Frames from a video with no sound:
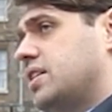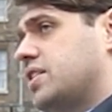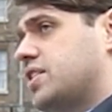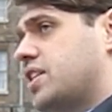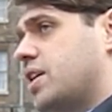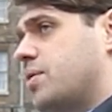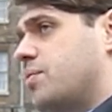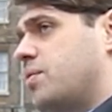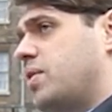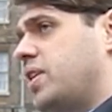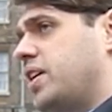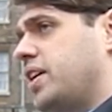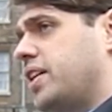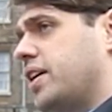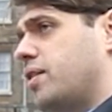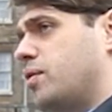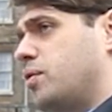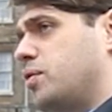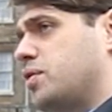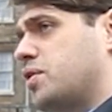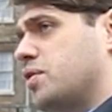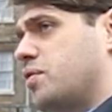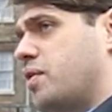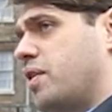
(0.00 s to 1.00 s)
Generally, they're
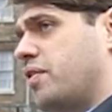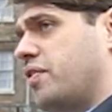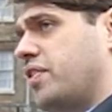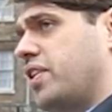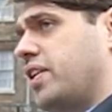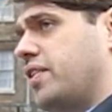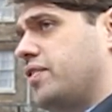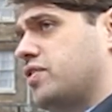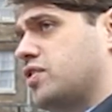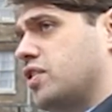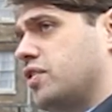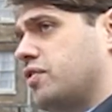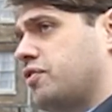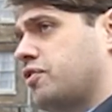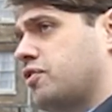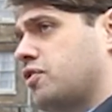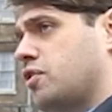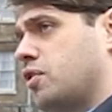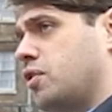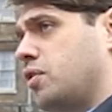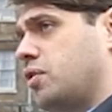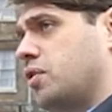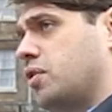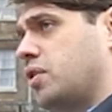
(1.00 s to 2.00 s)
all derivatives of
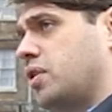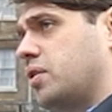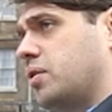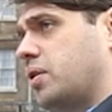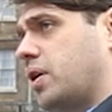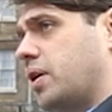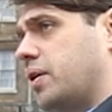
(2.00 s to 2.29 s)
crude oil,